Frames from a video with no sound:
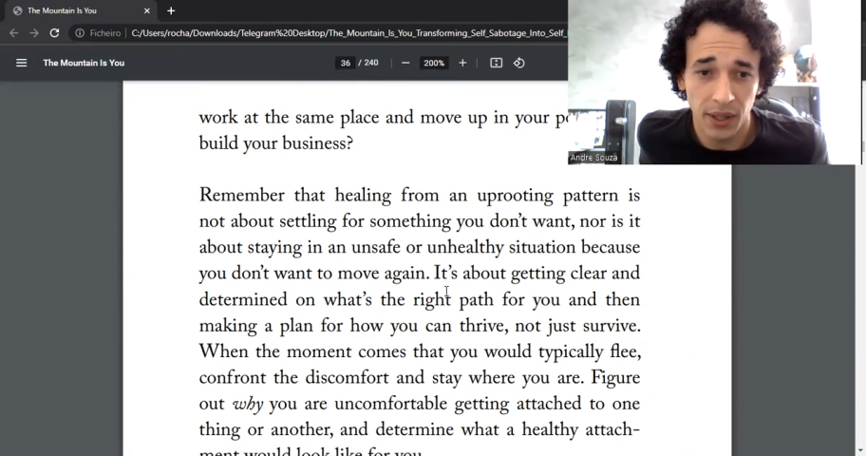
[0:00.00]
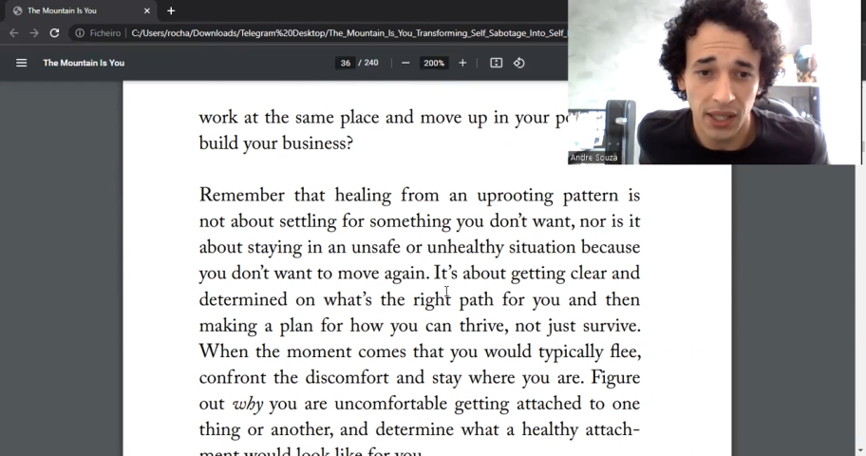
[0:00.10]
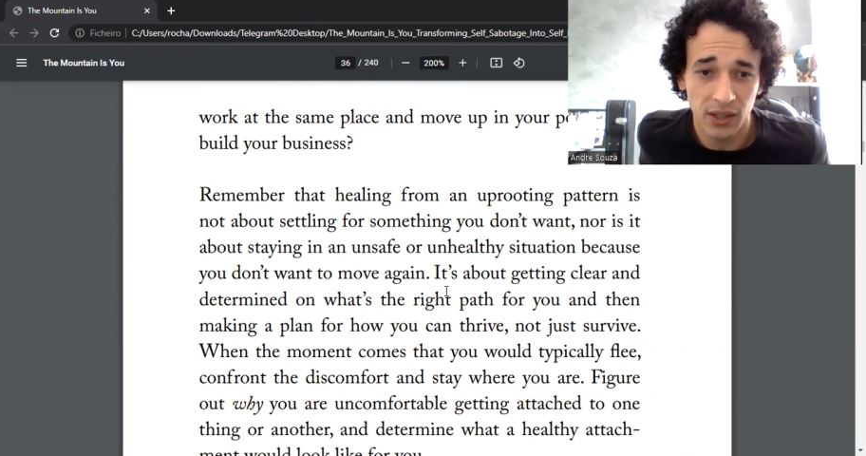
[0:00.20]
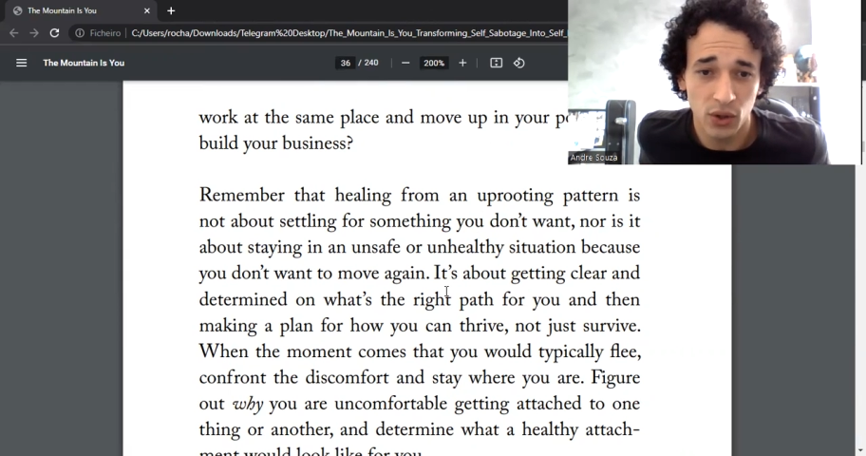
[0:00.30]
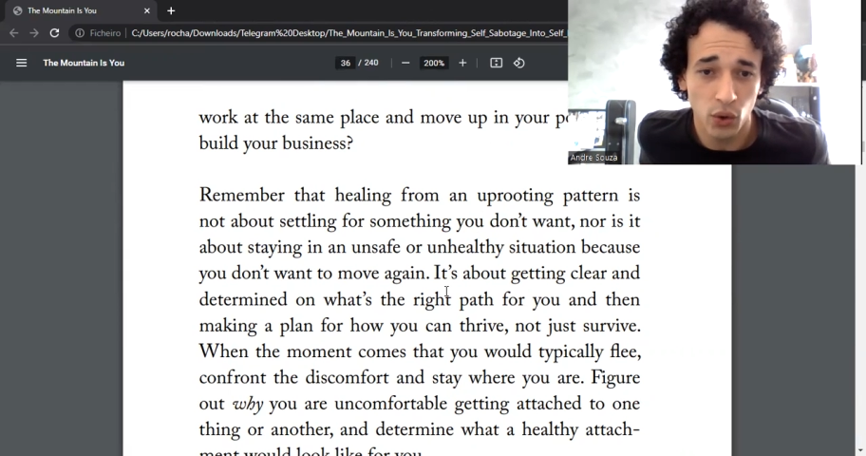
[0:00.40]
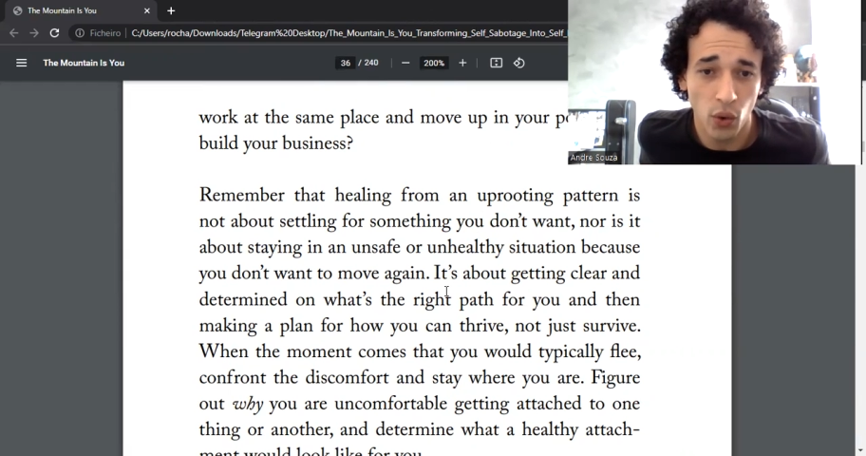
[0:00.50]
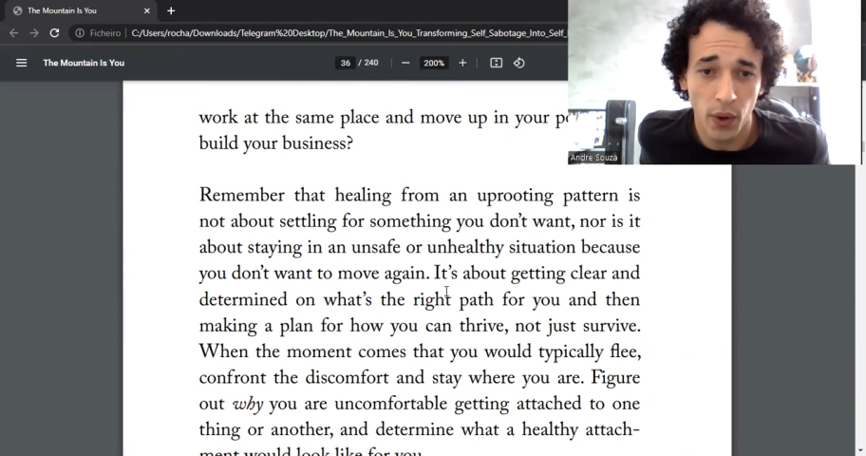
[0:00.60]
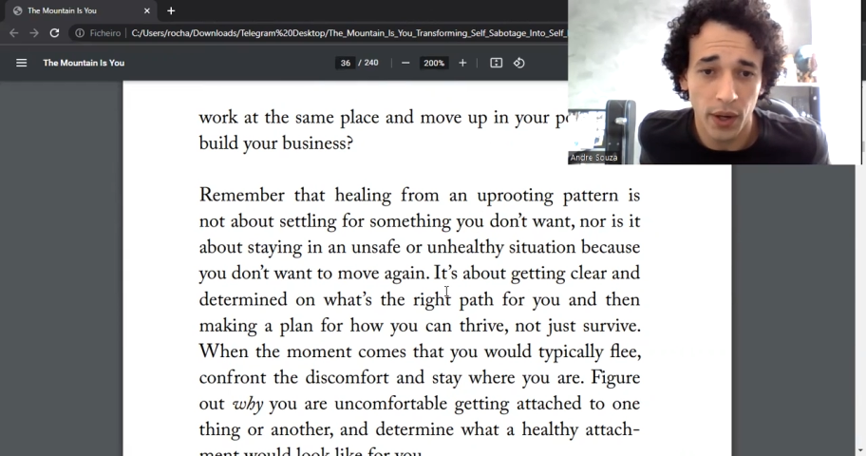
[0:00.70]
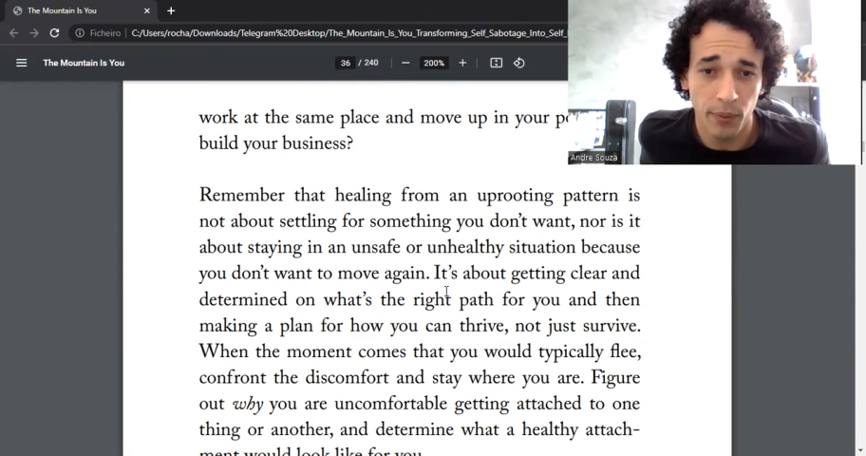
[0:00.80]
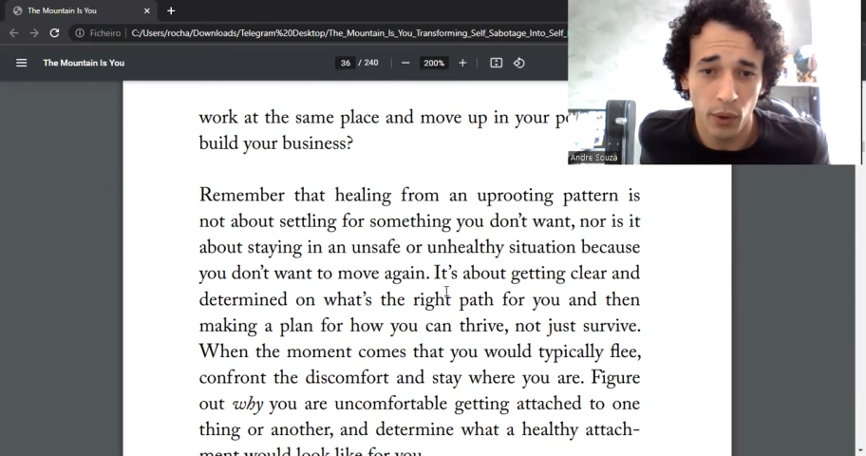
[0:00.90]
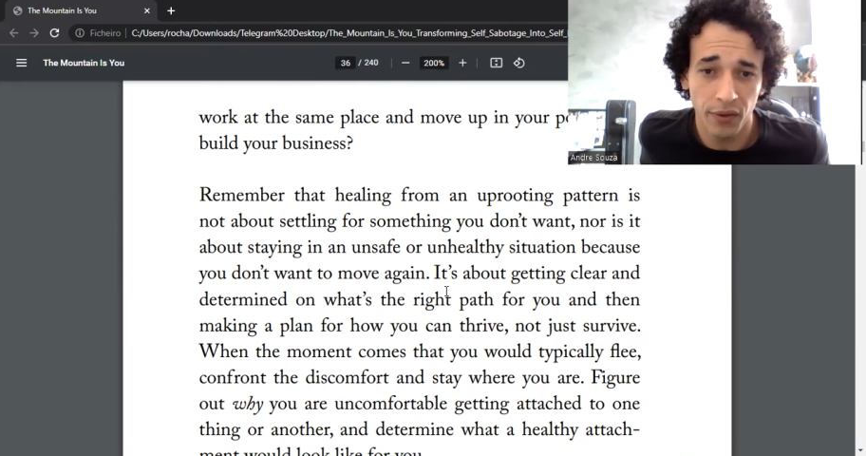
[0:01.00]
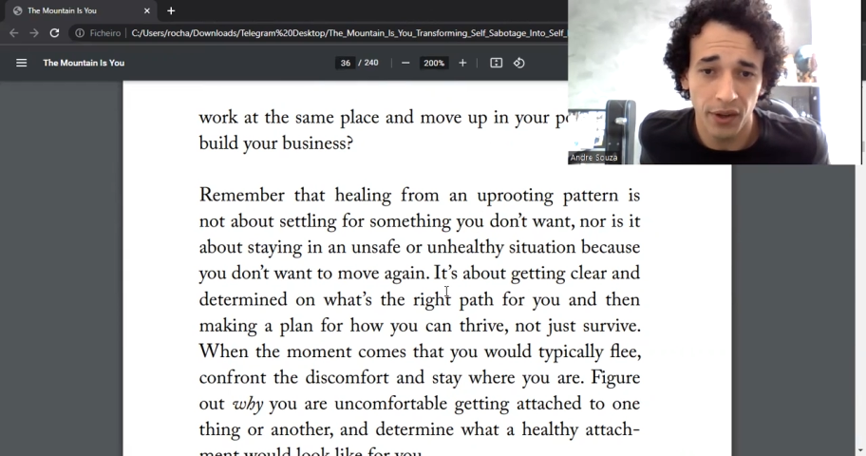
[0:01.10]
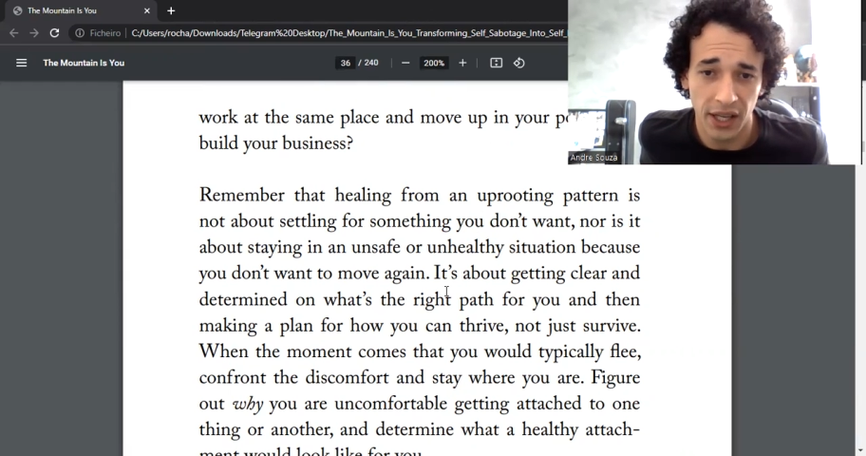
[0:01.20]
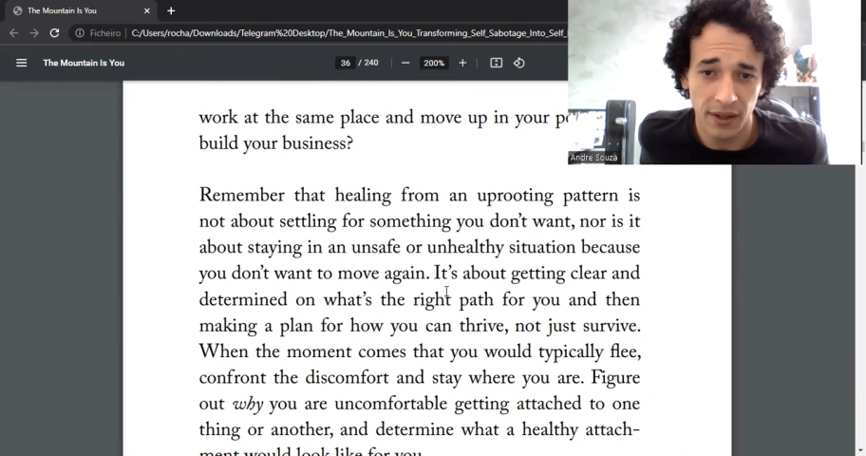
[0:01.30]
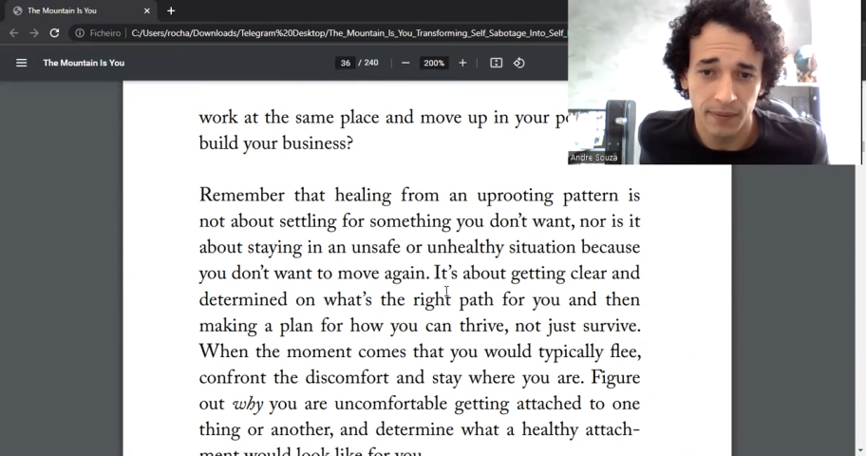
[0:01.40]
because you don't want to move
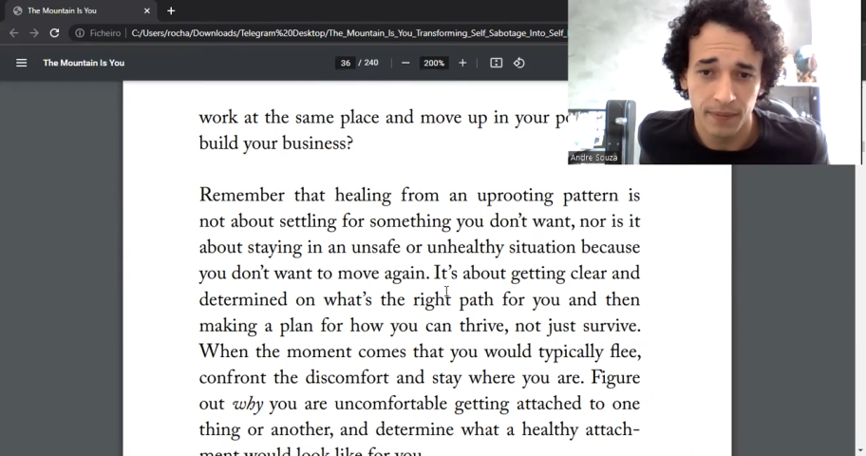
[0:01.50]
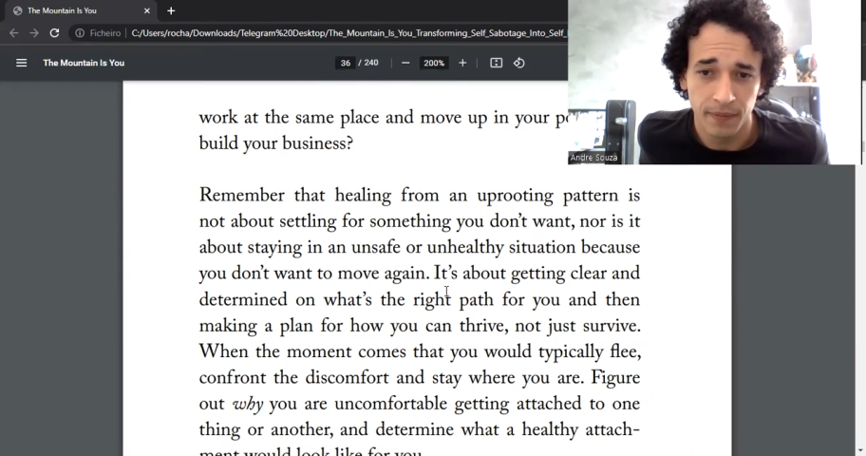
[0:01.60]
again.